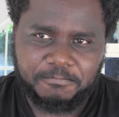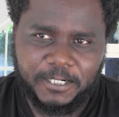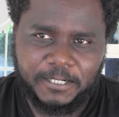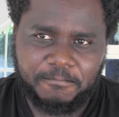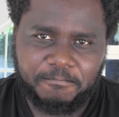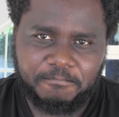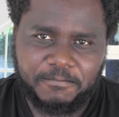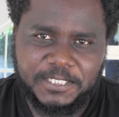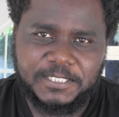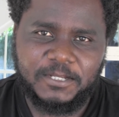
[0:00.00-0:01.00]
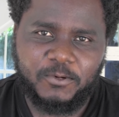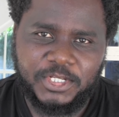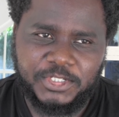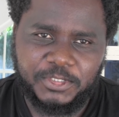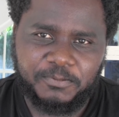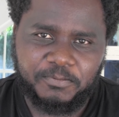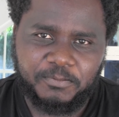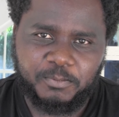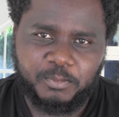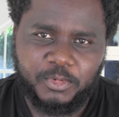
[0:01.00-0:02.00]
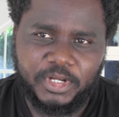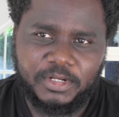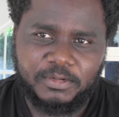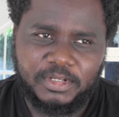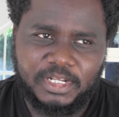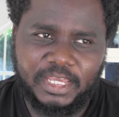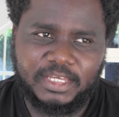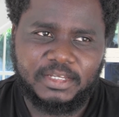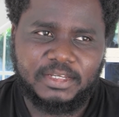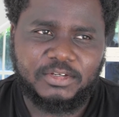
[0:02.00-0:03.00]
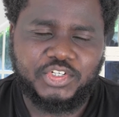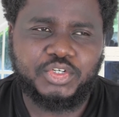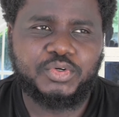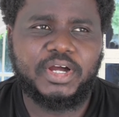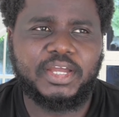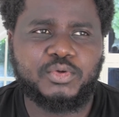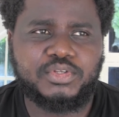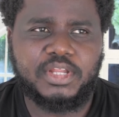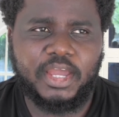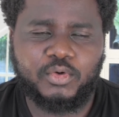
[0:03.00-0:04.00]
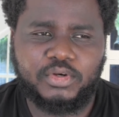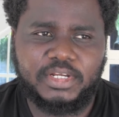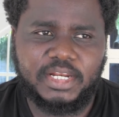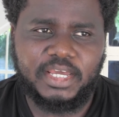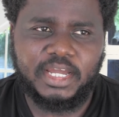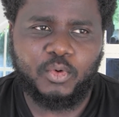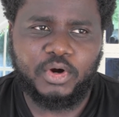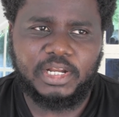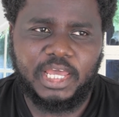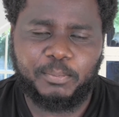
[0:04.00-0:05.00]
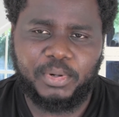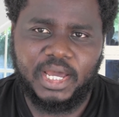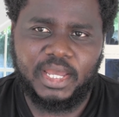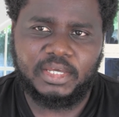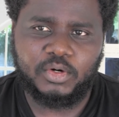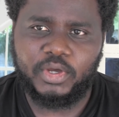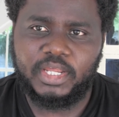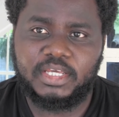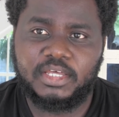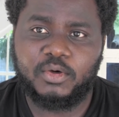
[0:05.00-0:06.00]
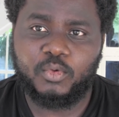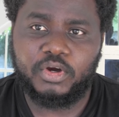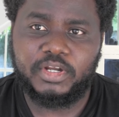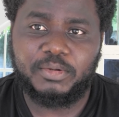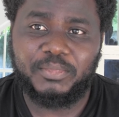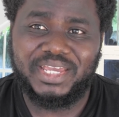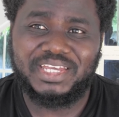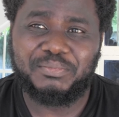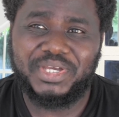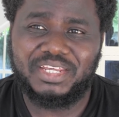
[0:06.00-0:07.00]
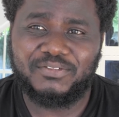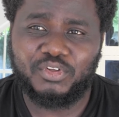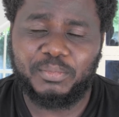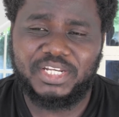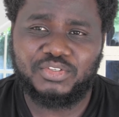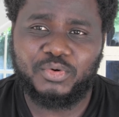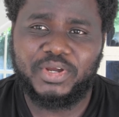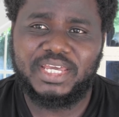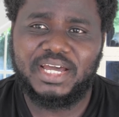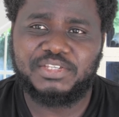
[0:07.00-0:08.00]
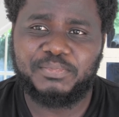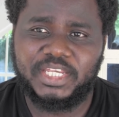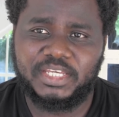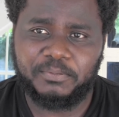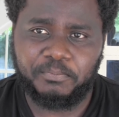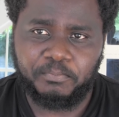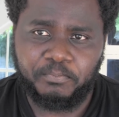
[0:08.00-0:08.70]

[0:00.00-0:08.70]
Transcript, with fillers: right? This is the question, right? Like, sure, I could take a word like playa or any other word and make it meaningful, but it already has meaning,